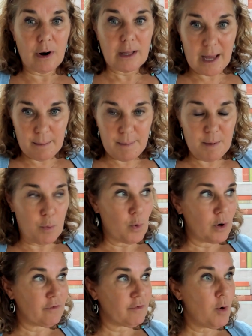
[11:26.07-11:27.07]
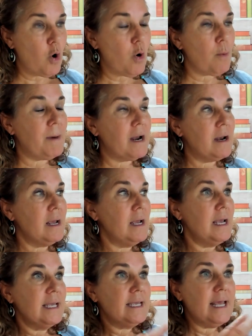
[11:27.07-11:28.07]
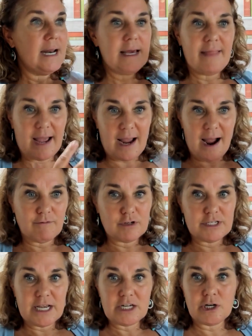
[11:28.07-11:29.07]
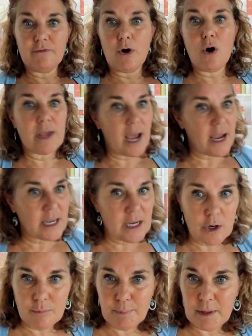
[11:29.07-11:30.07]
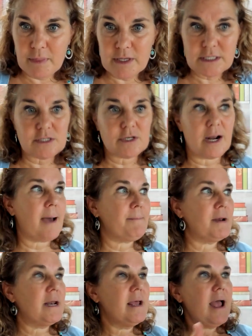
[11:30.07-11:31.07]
A lot of people work from home, but getting in that conversation of, oh yeah, I hear this is going to happen,